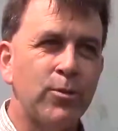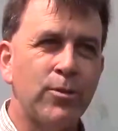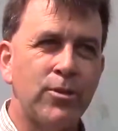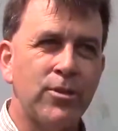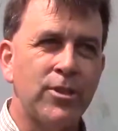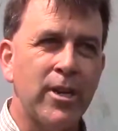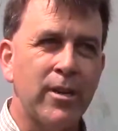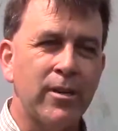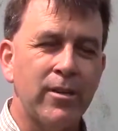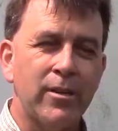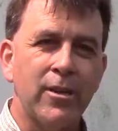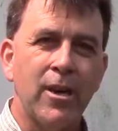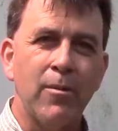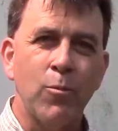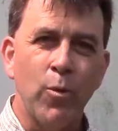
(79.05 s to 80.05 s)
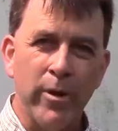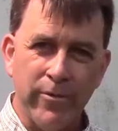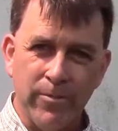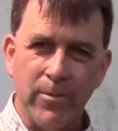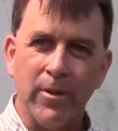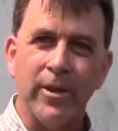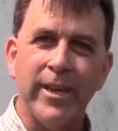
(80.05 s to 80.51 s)
you come
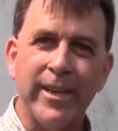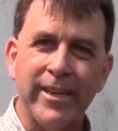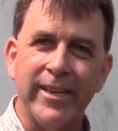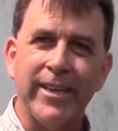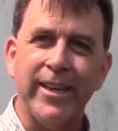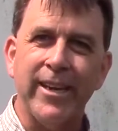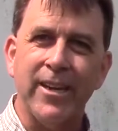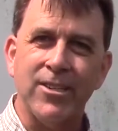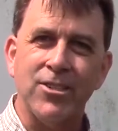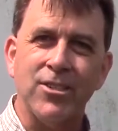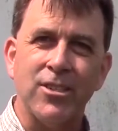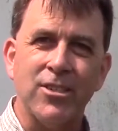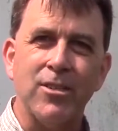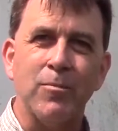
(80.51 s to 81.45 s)
away from the lake, yes,